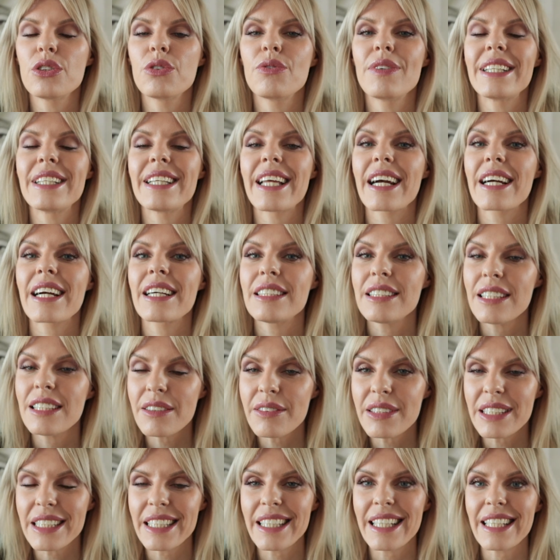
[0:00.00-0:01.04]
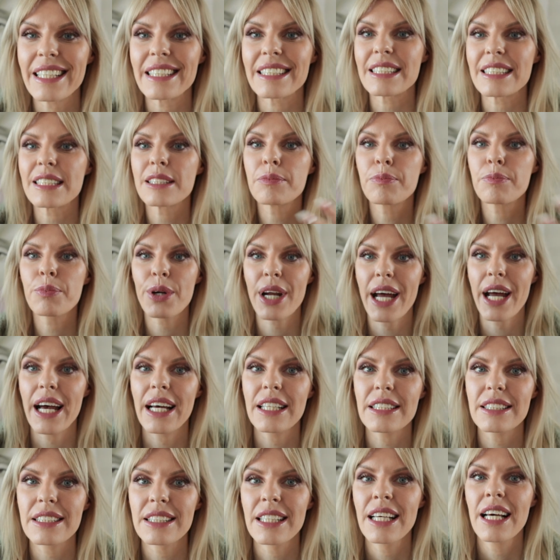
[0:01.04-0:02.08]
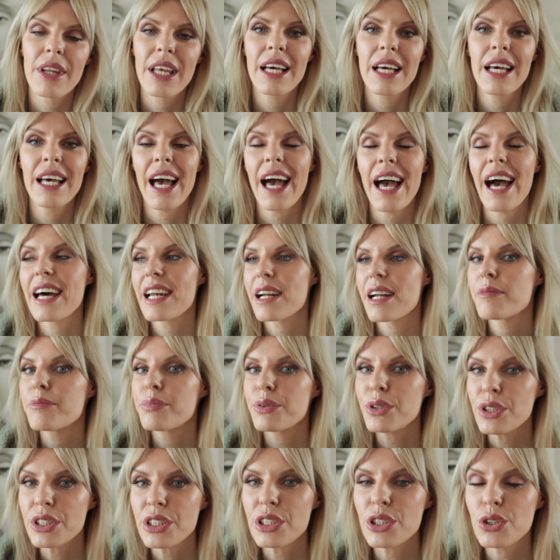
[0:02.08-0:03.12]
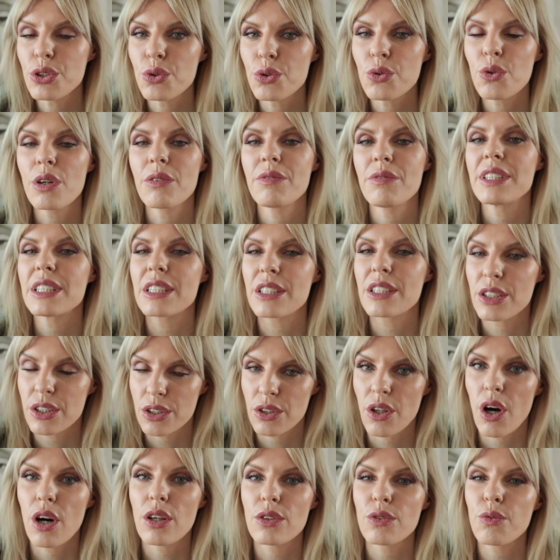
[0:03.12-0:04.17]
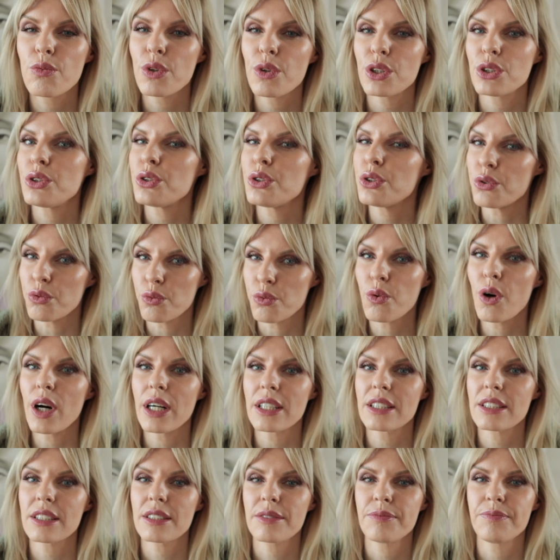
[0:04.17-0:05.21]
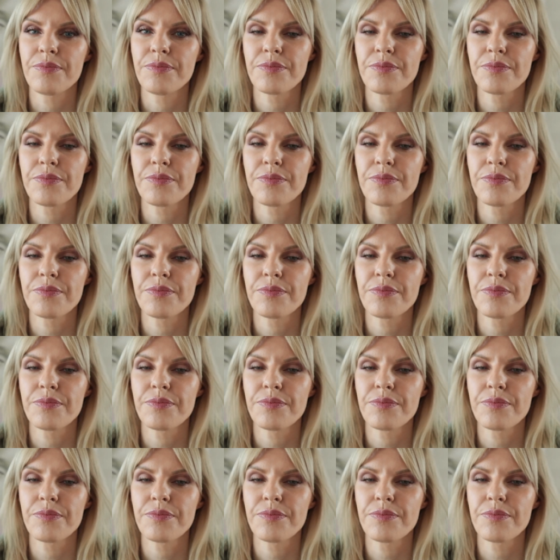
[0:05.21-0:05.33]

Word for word: to the negativity, it spreads. And I'm pretty sure this is not what you want.